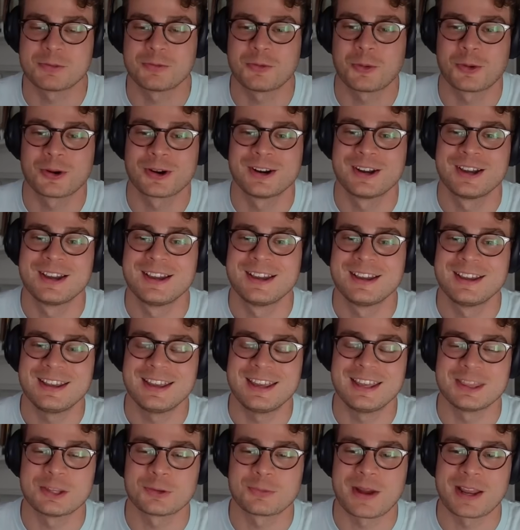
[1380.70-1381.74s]
before
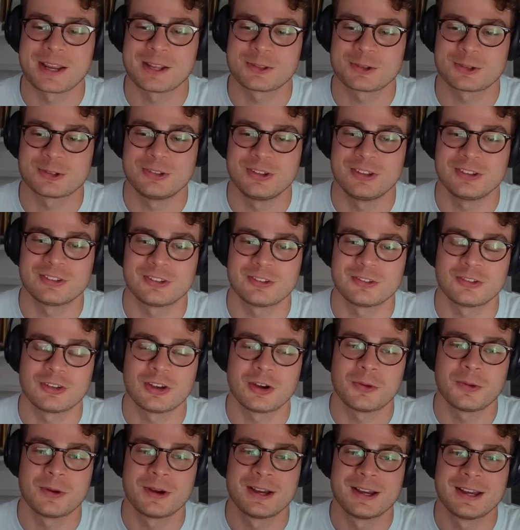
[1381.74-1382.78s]
in the regular season.
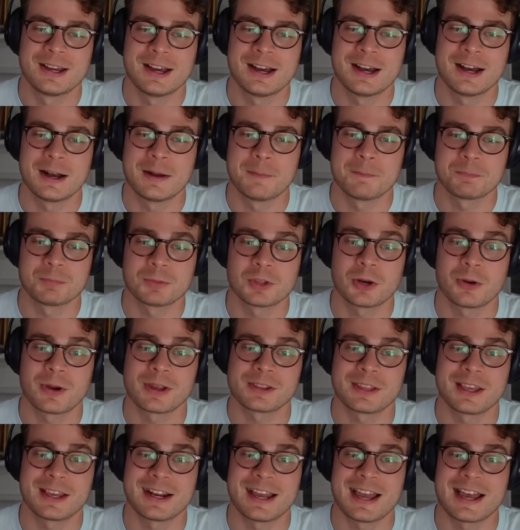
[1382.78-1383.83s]
So,
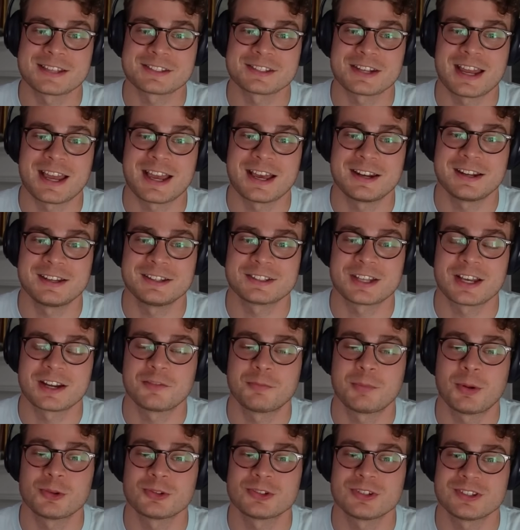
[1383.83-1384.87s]
Atlanta hasn't had a ton
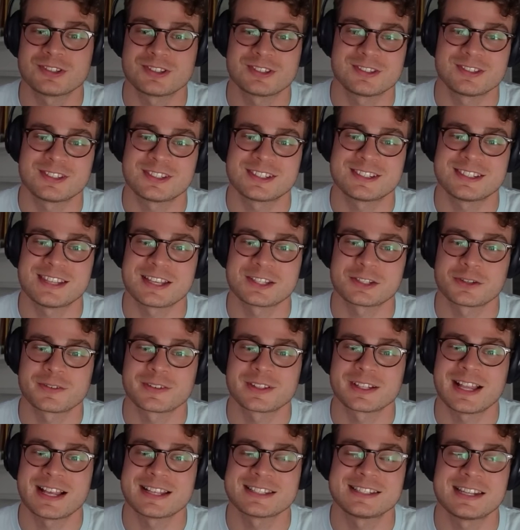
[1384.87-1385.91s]
of postseason success over
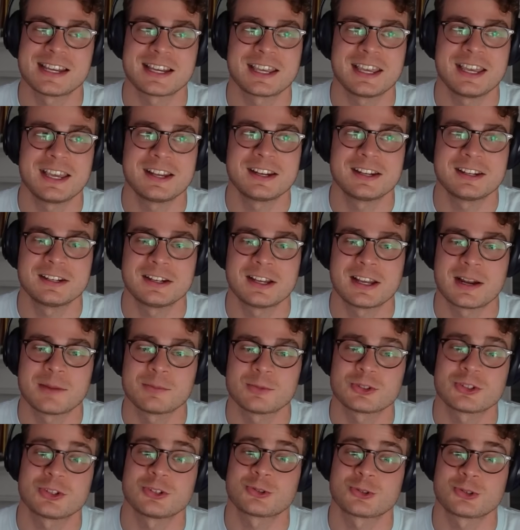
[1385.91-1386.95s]
the last decade. And I'm
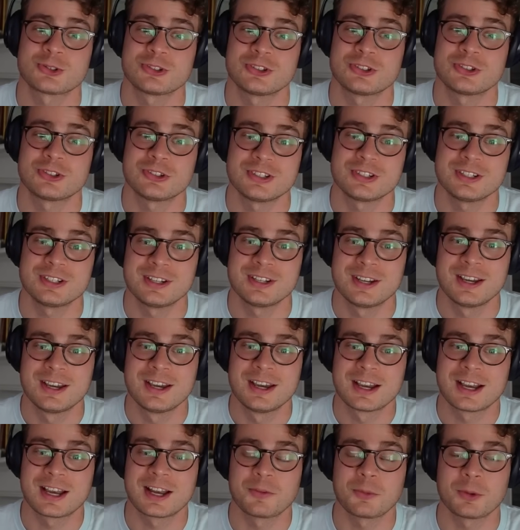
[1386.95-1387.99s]
just interested to see
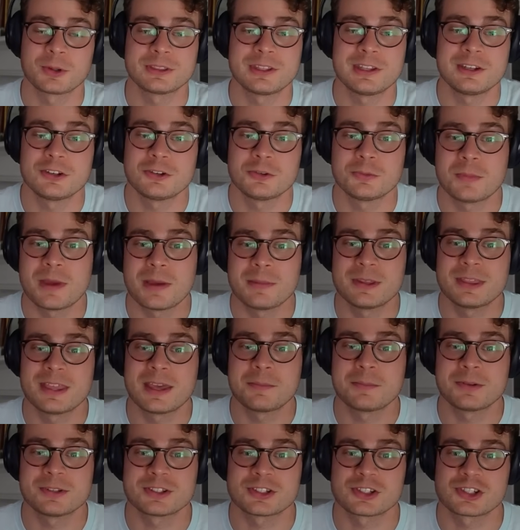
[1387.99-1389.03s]
kind of what they do. Maybe
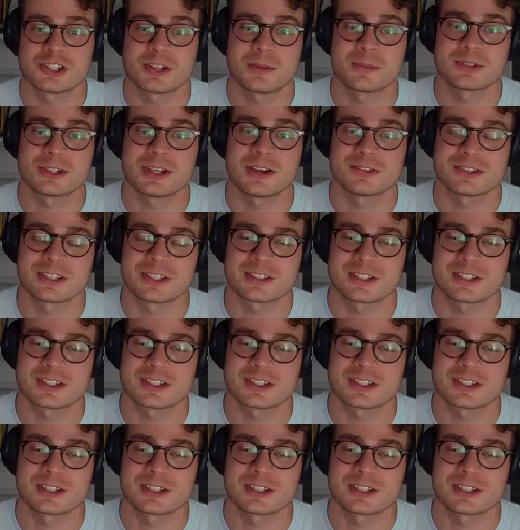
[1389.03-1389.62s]
they position themselves